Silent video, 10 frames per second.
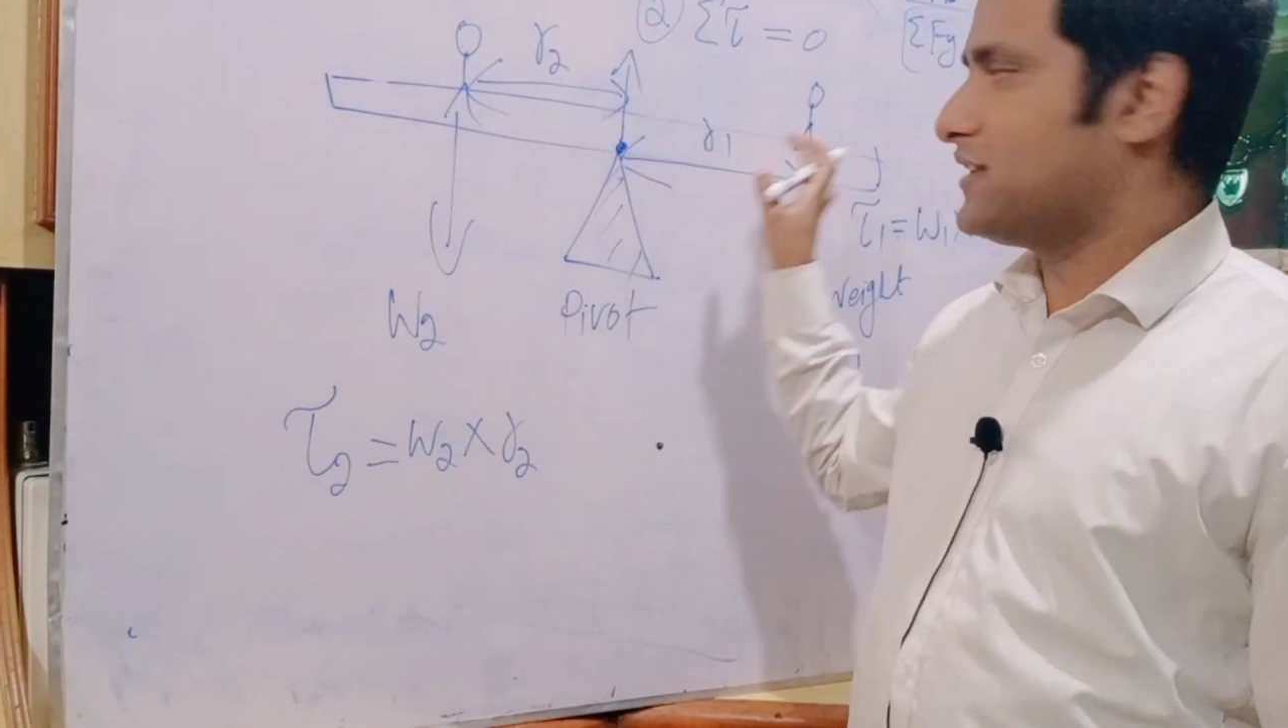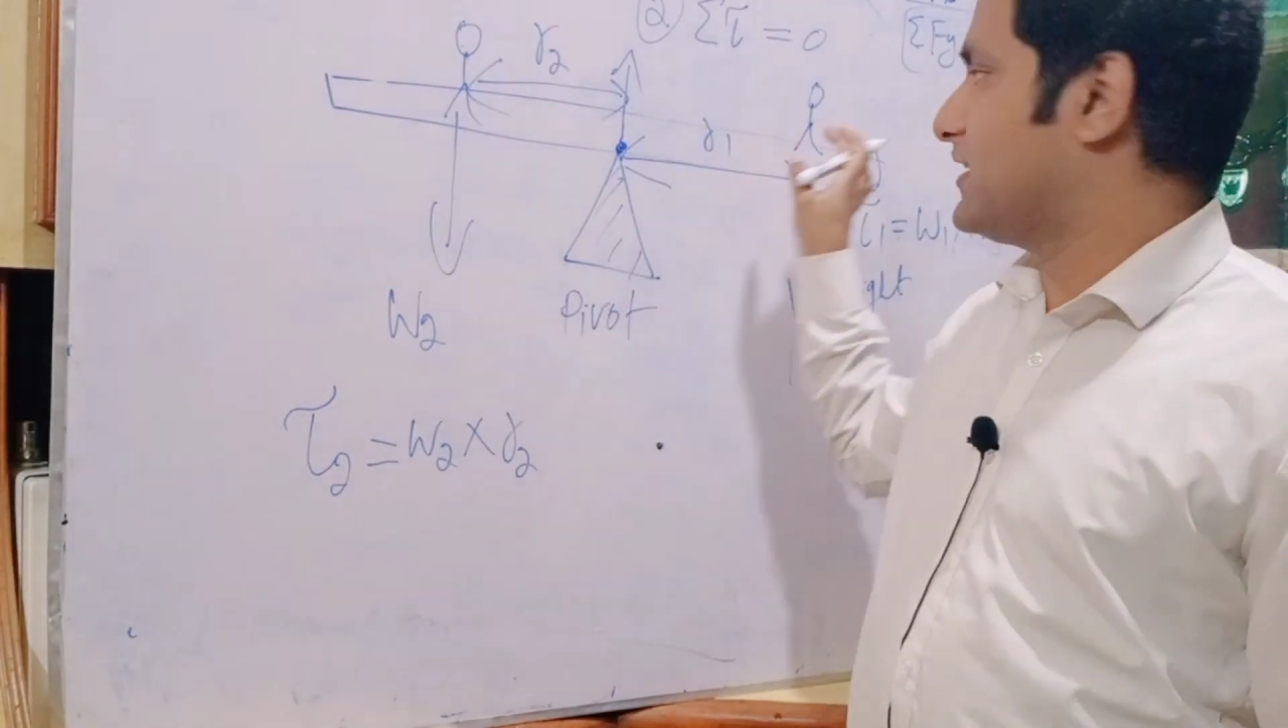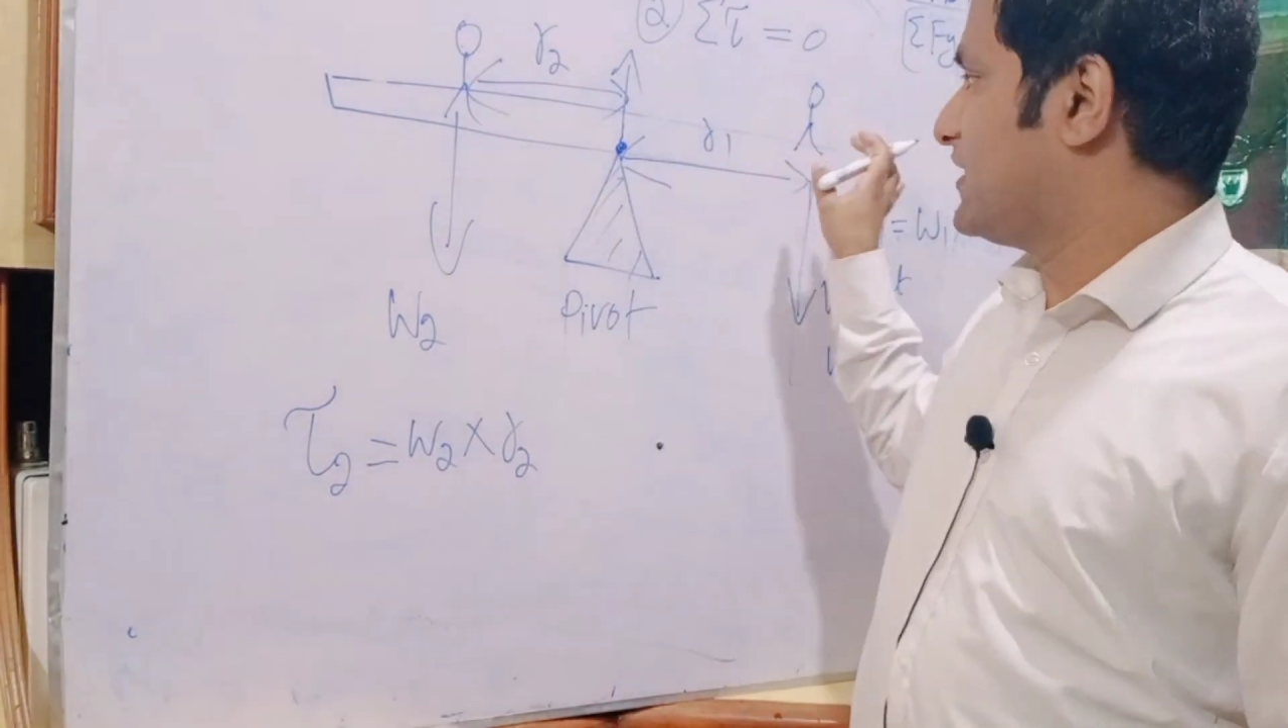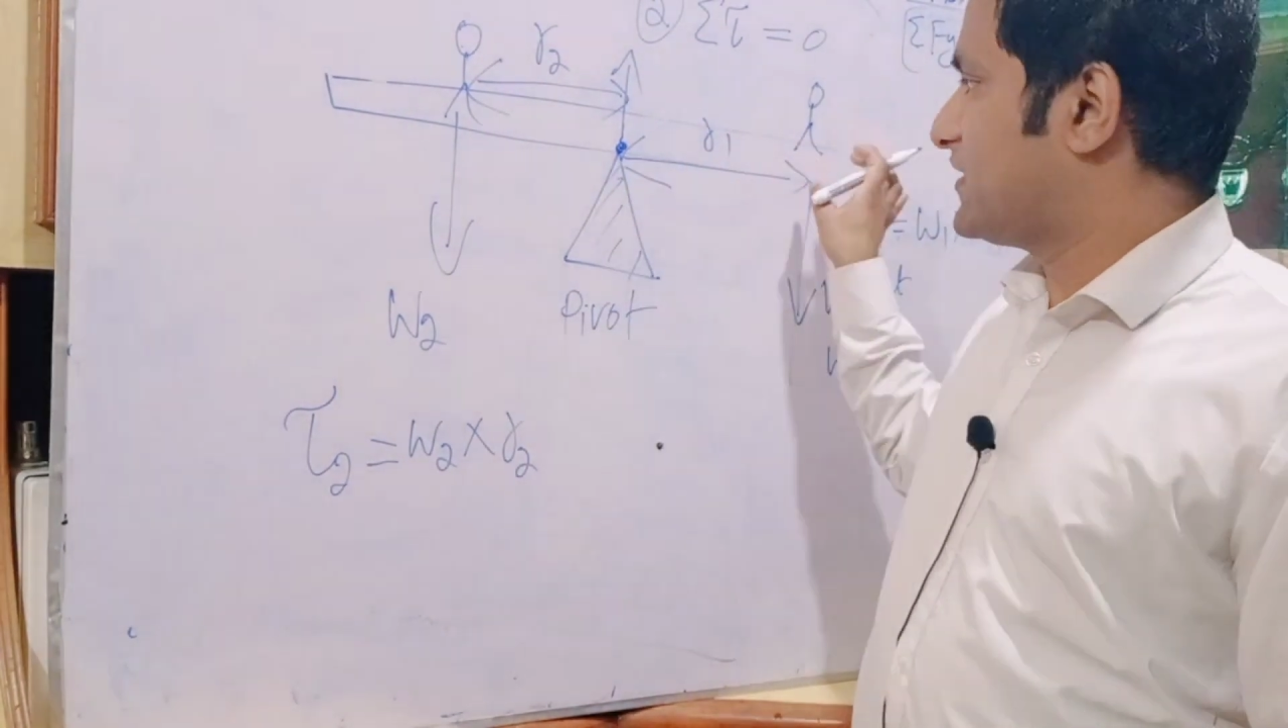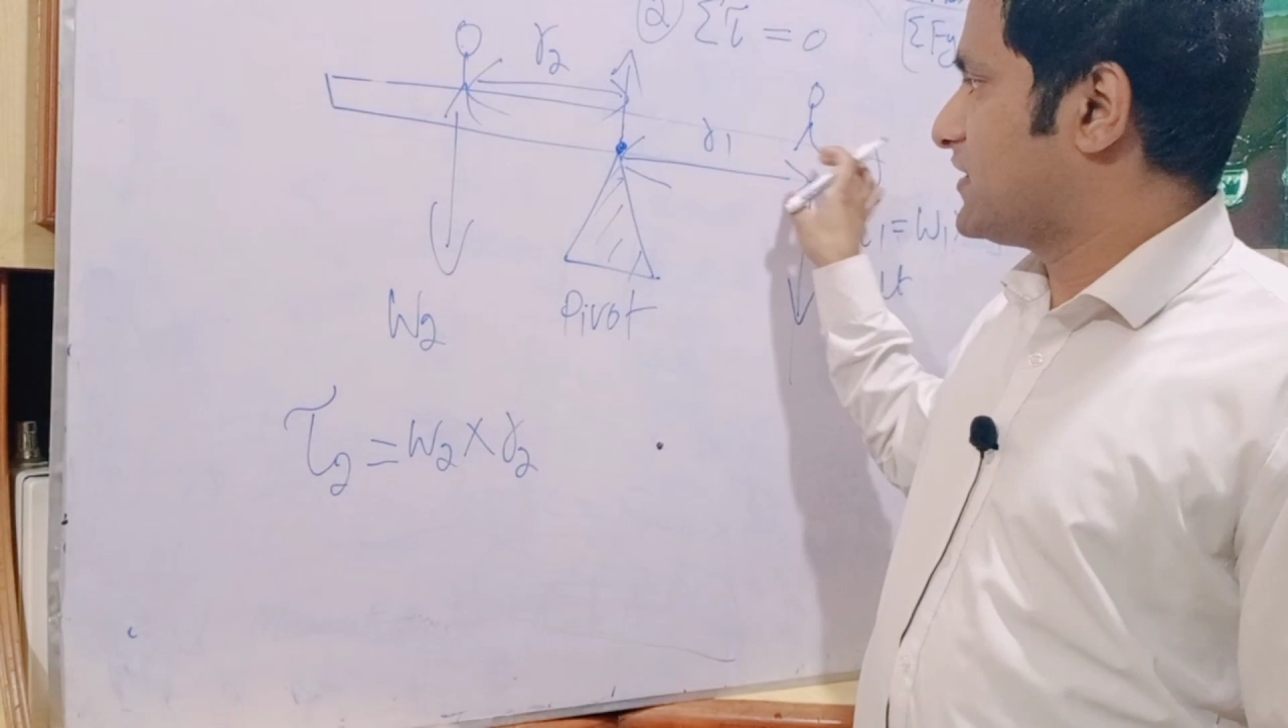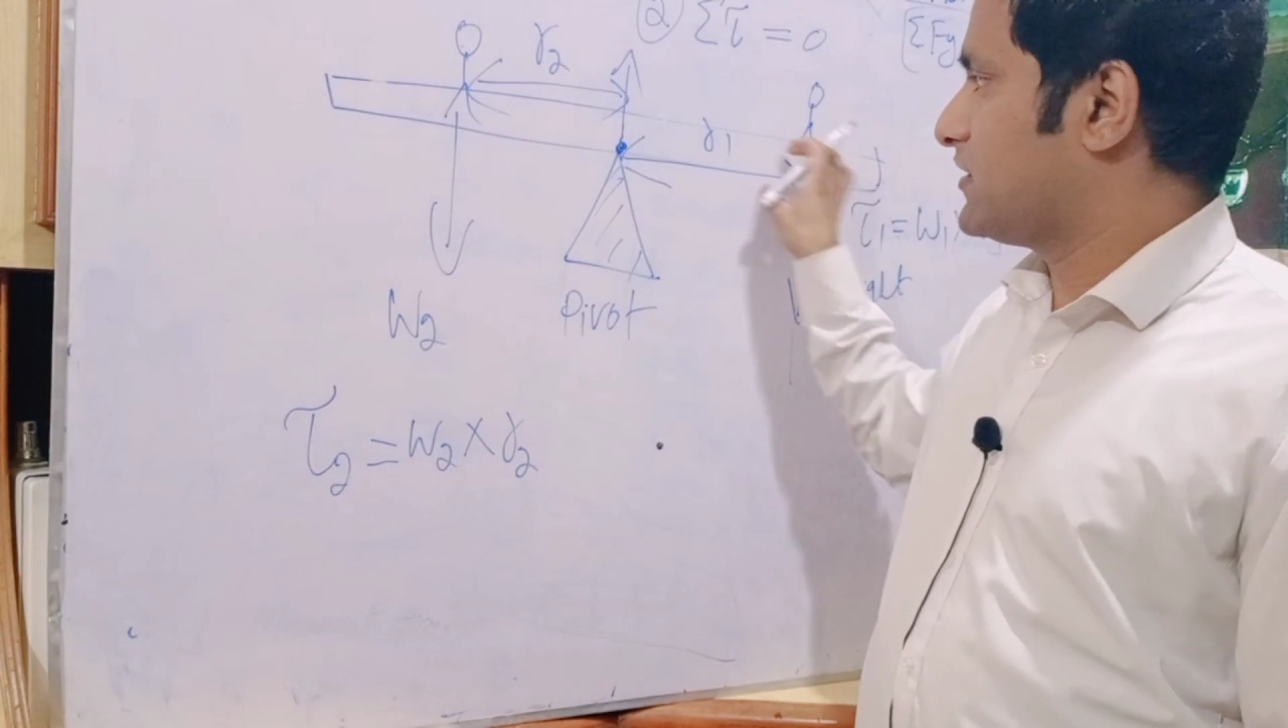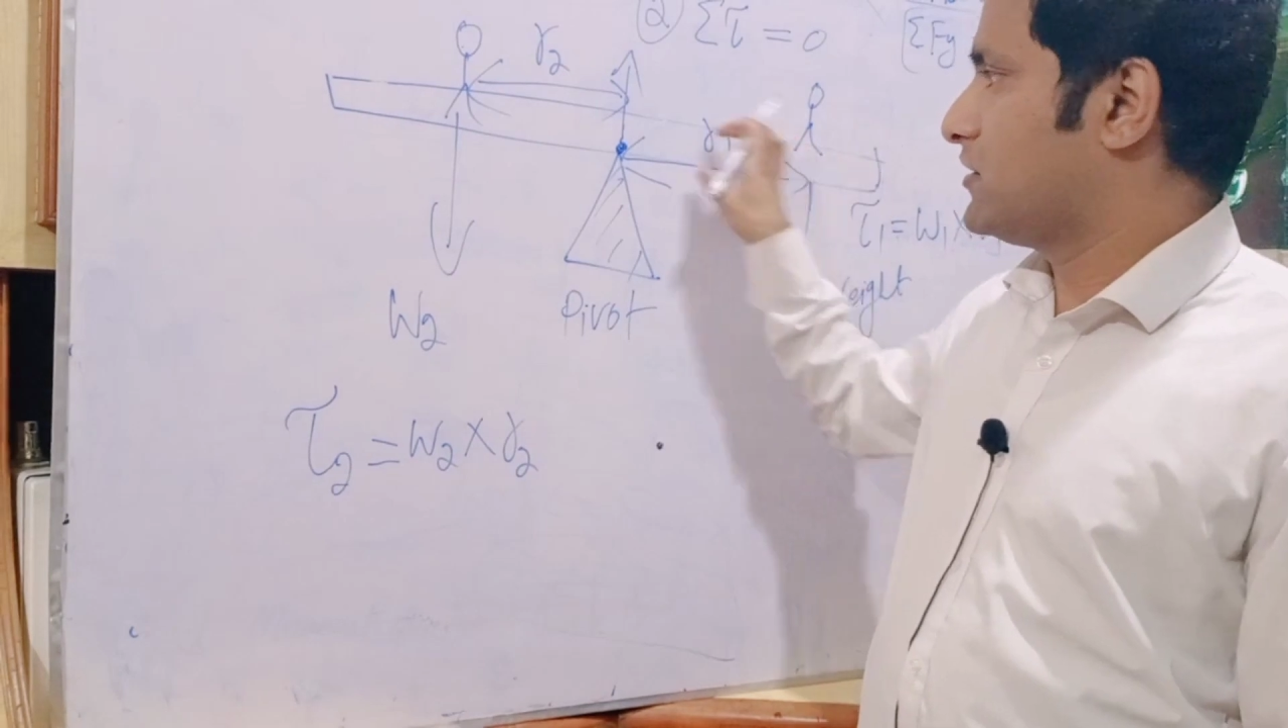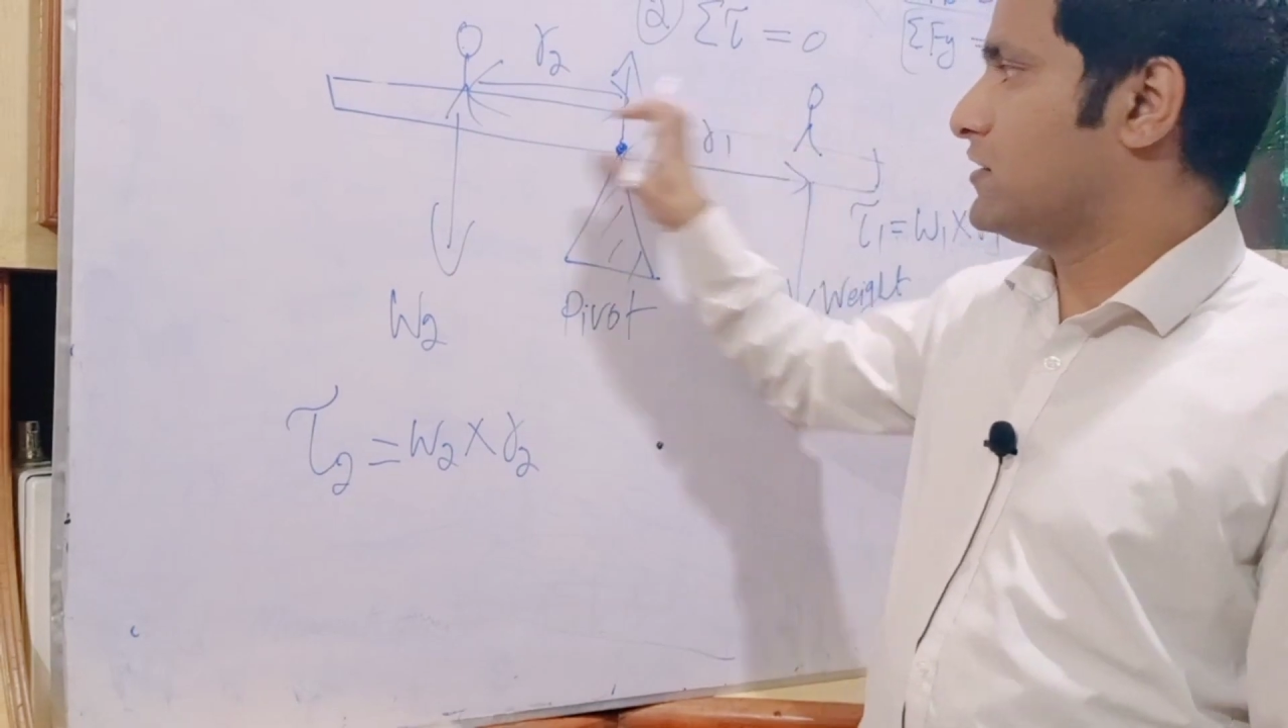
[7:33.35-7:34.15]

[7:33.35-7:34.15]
this